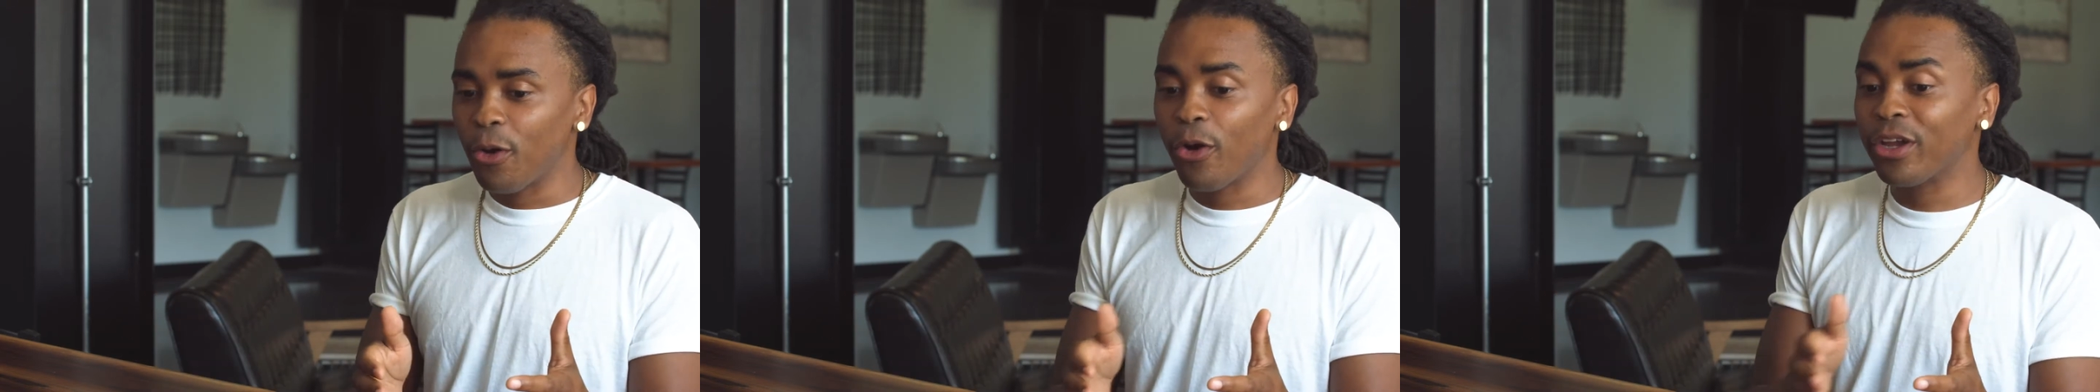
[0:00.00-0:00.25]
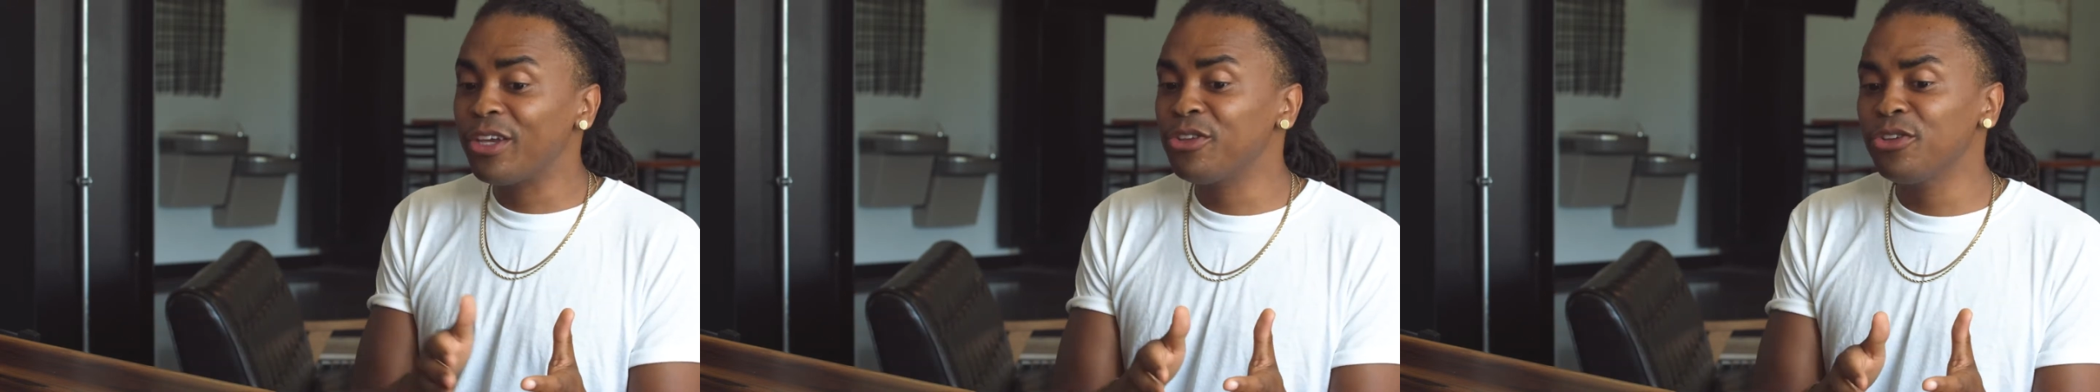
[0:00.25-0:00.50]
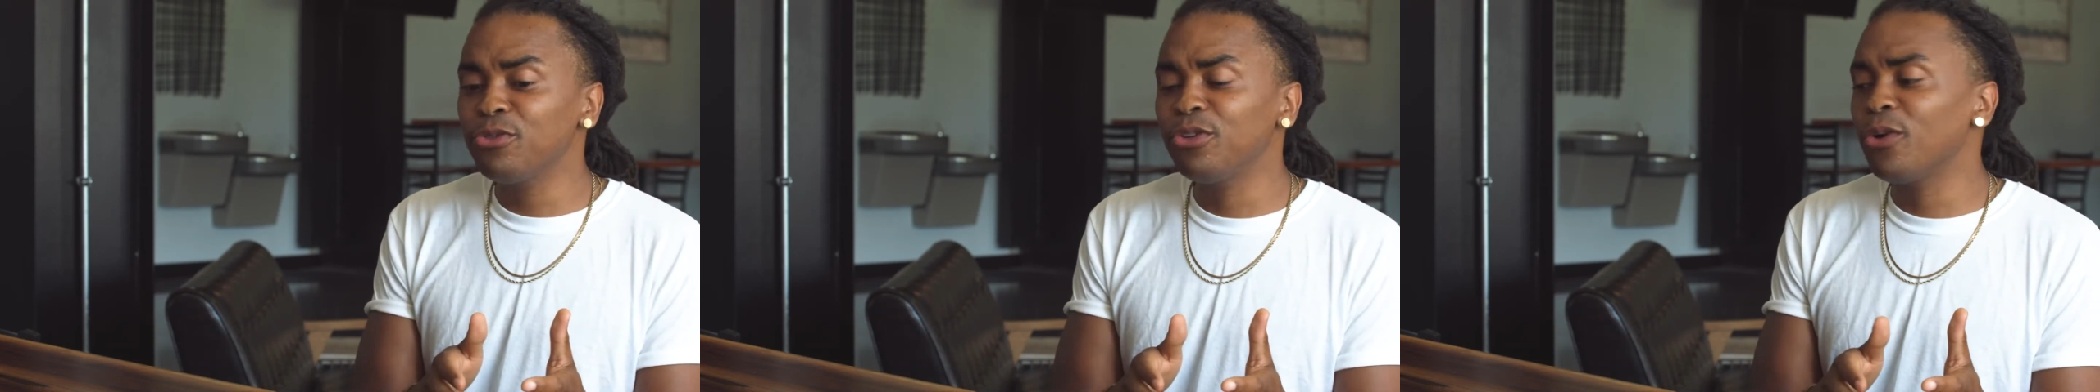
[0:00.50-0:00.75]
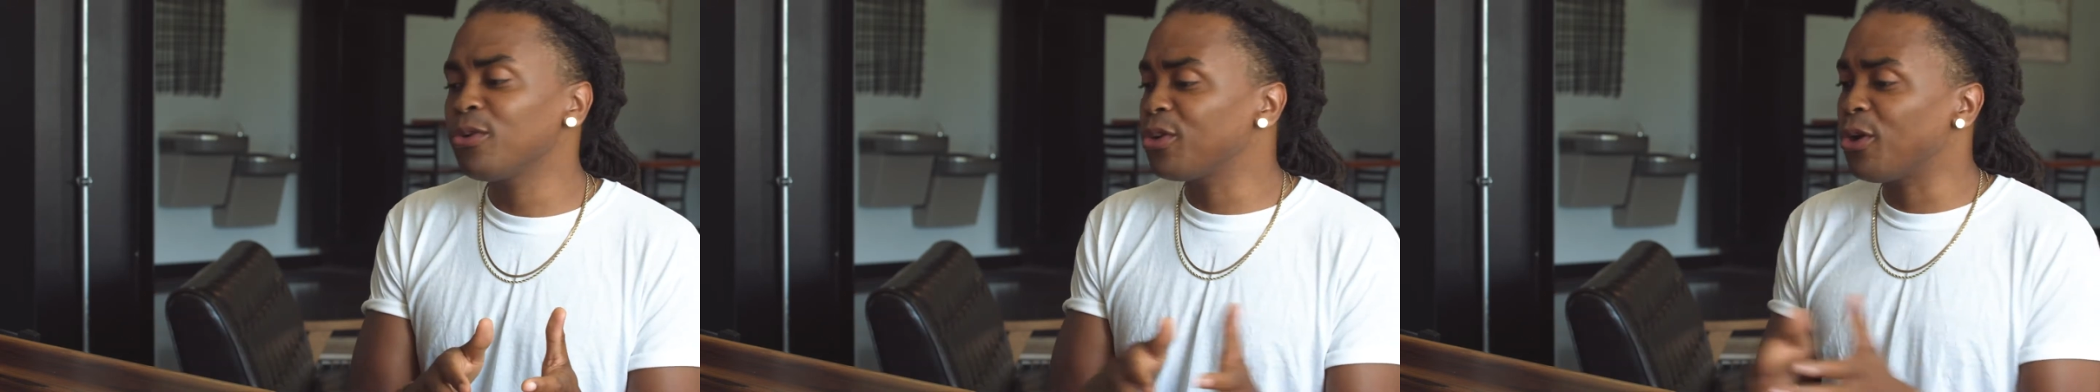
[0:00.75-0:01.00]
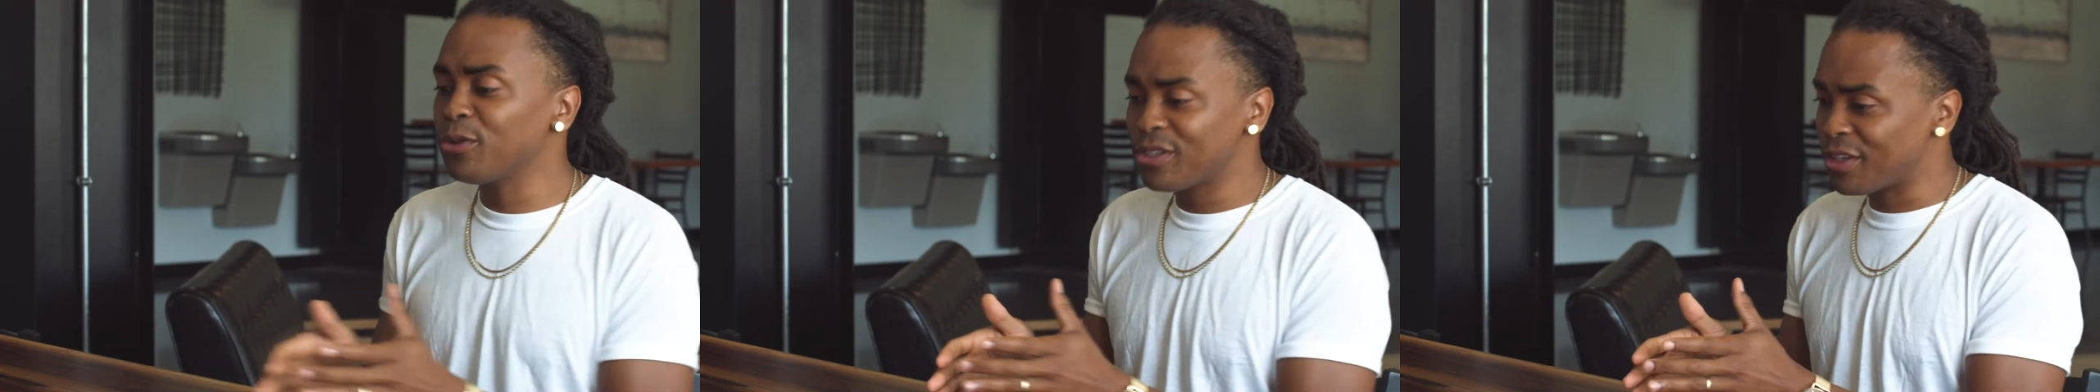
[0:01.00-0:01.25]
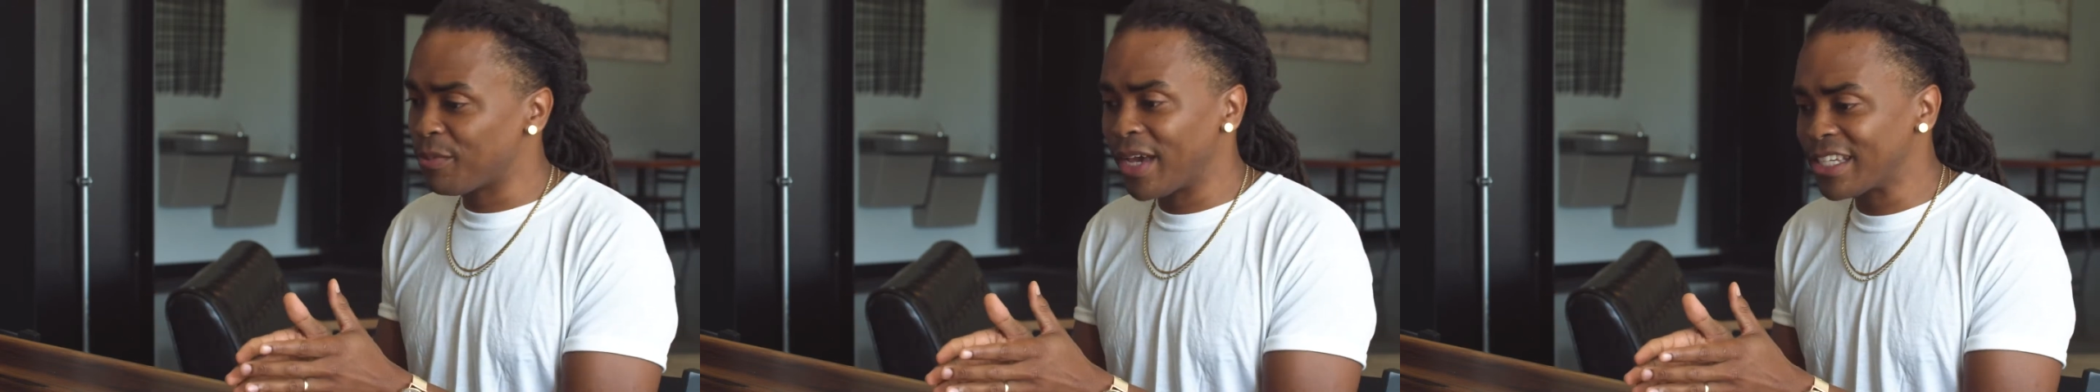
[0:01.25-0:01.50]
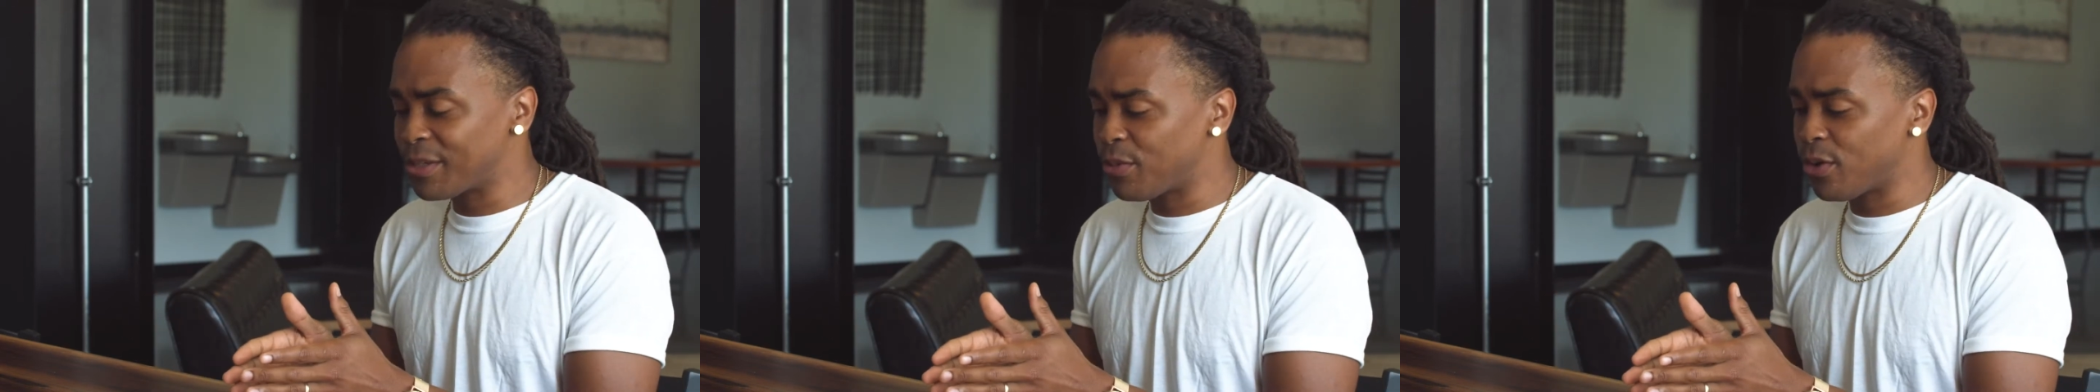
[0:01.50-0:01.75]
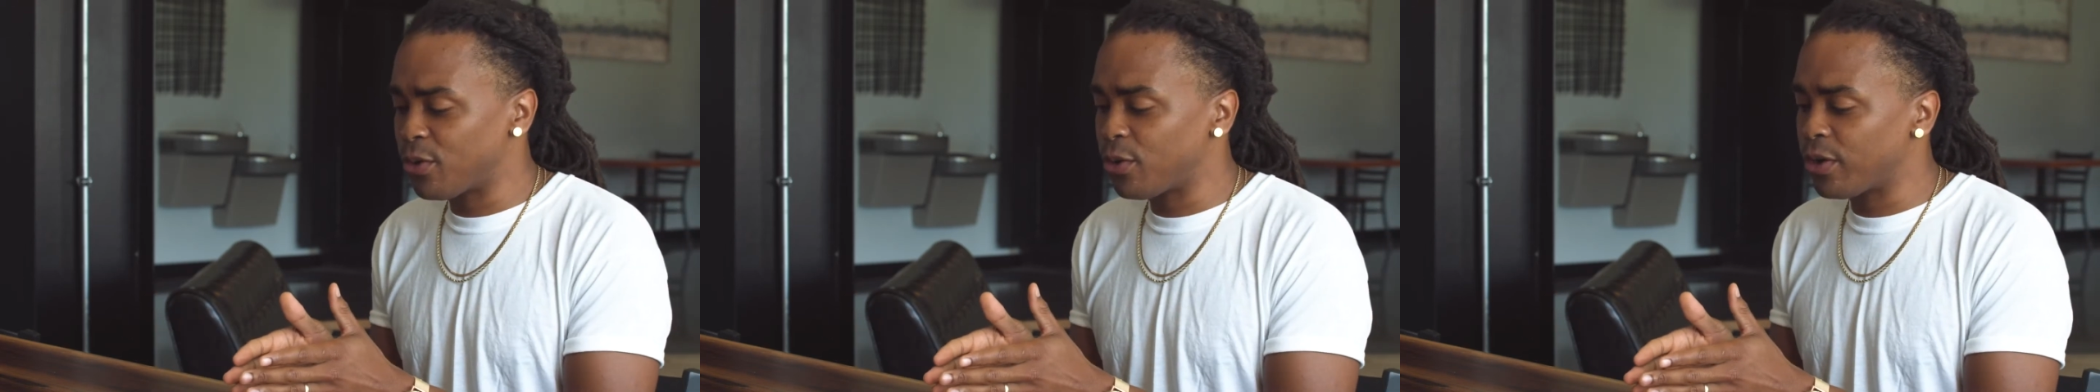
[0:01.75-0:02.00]
or either you don't go to the
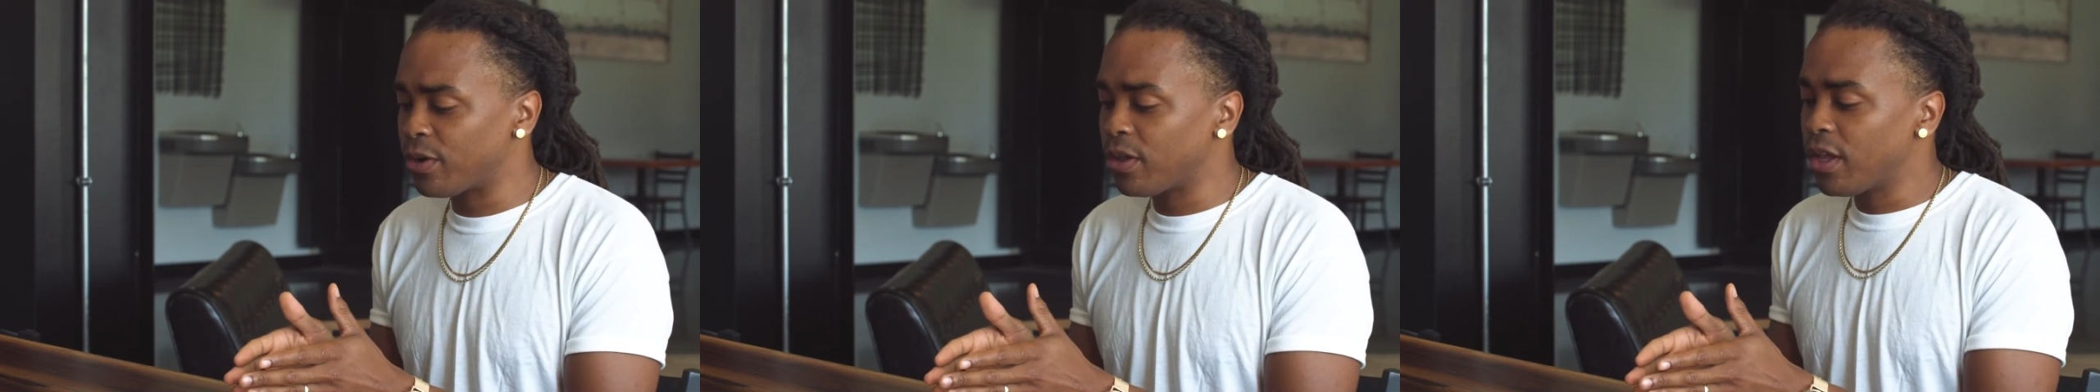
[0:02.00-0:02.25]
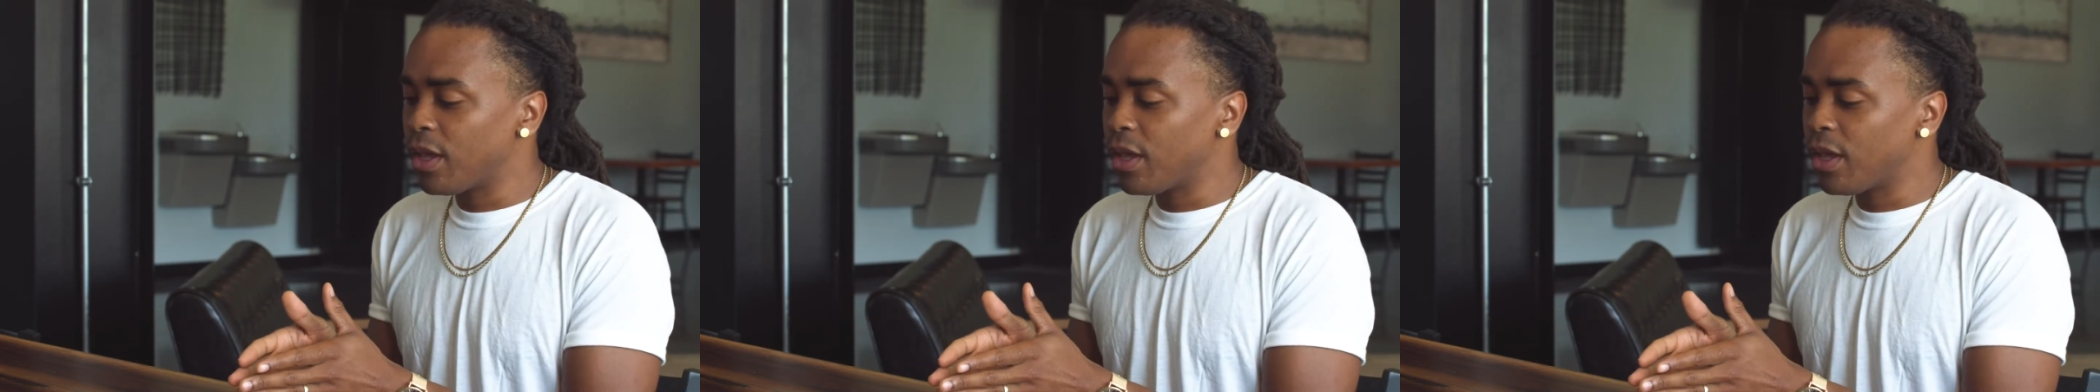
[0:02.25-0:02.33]
basketball court